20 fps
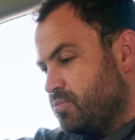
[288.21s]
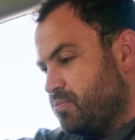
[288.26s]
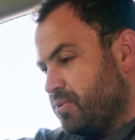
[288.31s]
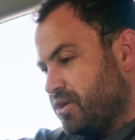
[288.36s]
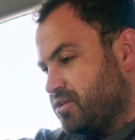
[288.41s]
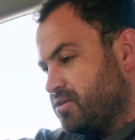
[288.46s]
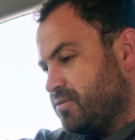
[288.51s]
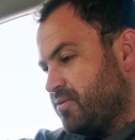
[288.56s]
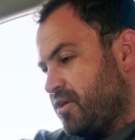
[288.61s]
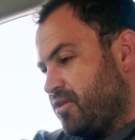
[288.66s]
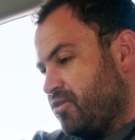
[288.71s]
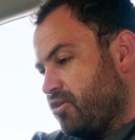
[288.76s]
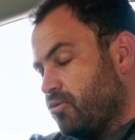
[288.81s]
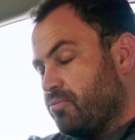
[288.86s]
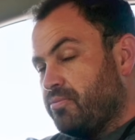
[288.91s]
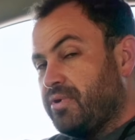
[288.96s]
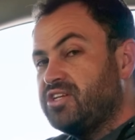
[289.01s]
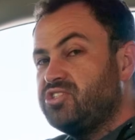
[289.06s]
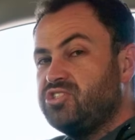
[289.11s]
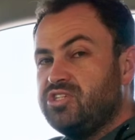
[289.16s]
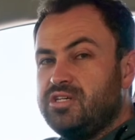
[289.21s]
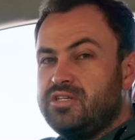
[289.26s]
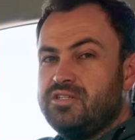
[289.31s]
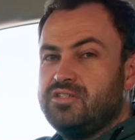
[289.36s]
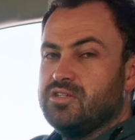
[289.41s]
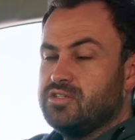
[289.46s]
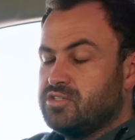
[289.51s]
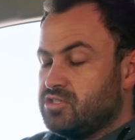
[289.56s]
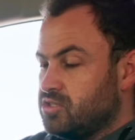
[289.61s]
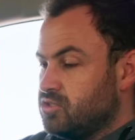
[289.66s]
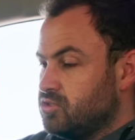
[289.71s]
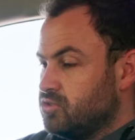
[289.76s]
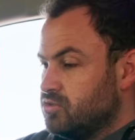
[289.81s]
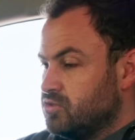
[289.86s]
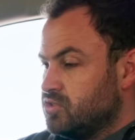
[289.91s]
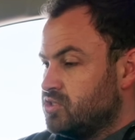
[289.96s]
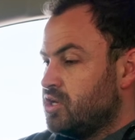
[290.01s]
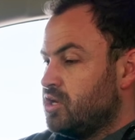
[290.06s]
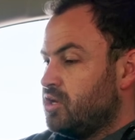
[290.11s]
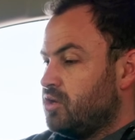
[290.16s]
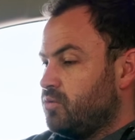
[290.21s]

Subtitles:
but they're much easier to use